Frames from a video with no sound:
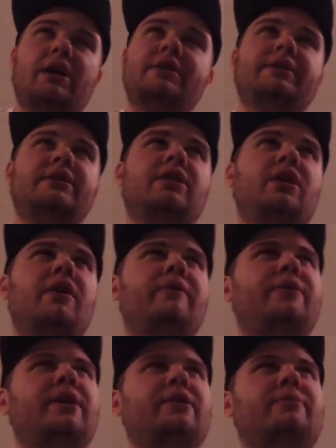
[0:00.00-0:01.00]
just
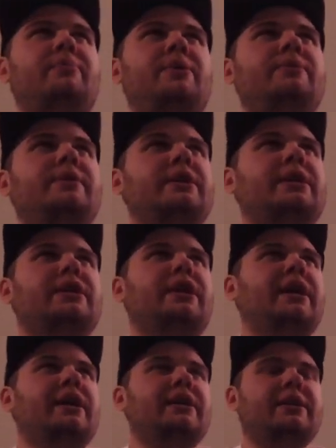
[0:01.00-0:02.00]
love their music,
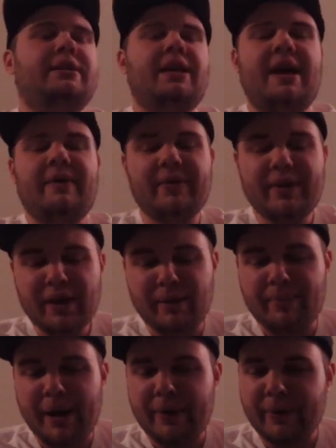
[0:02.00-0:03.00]
like everything
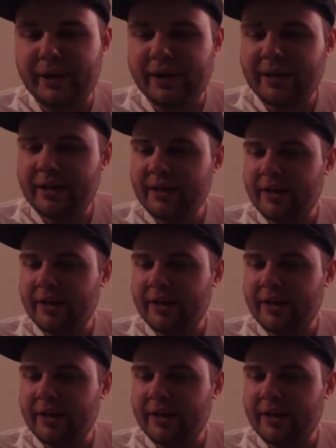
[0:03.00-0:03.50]
about it.